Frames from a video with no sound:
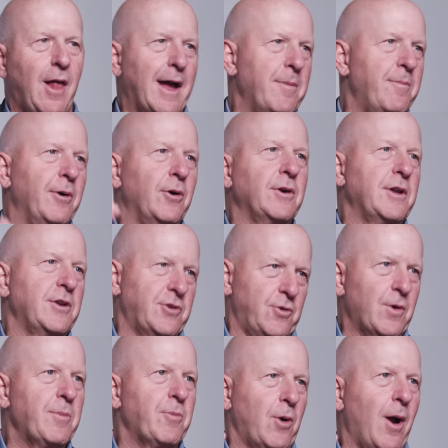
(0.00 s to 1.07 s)
liabilities are
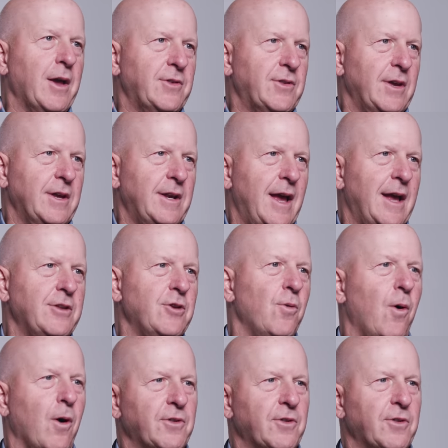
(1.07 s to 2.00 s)
repricing and you